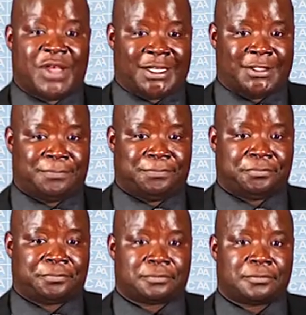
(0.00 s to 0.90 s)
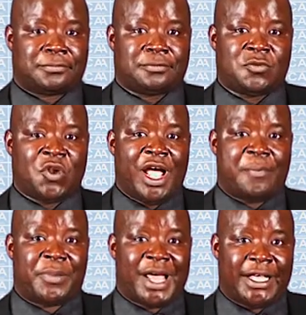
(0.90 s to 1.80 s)
that,
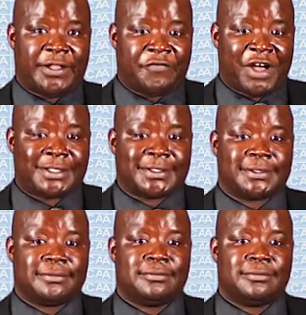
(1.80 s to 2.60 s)
apply the facts.